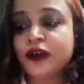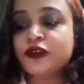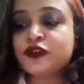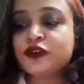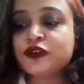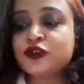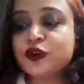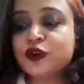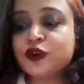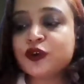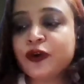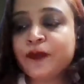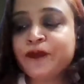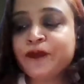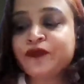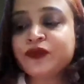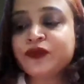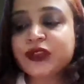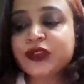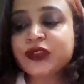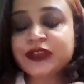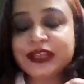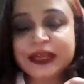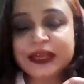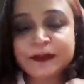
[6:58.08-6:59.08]
So,
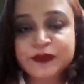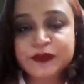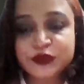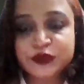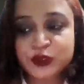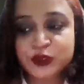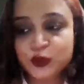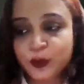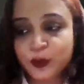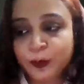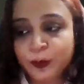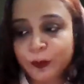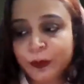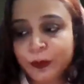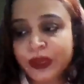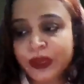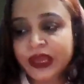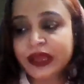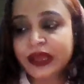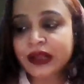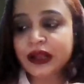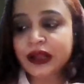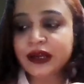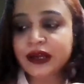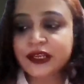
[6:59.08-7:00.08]
tips to
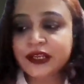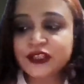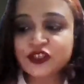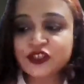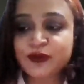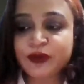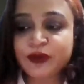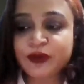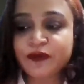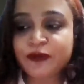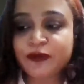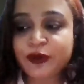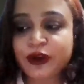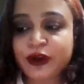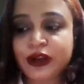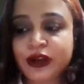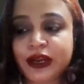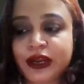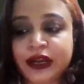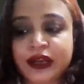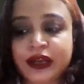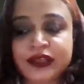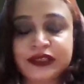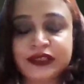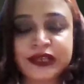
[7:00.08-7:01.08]
make a resume for a
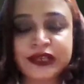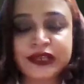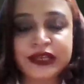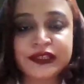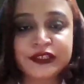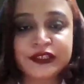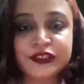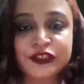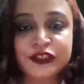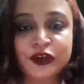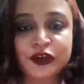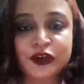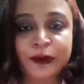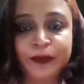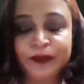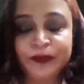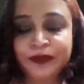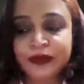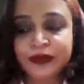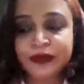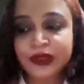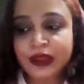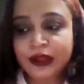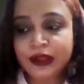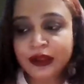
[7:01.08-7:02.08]
data science job.
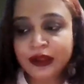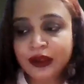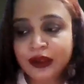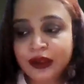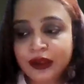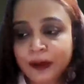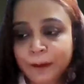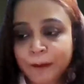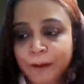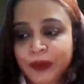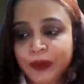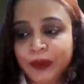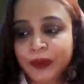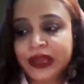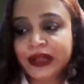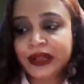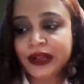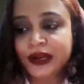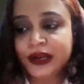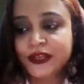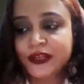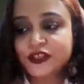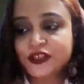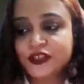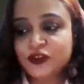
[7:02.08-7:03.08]
Make a
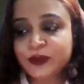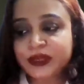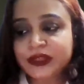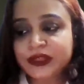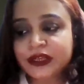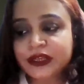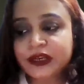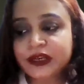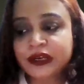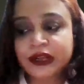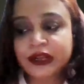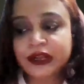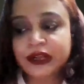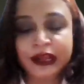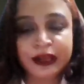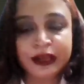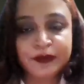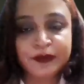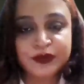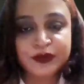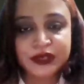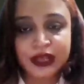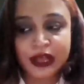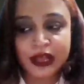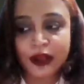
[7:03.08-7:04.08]
resume that carves
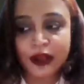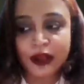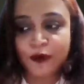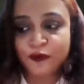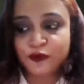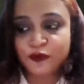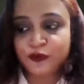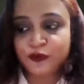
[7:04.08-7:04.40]
out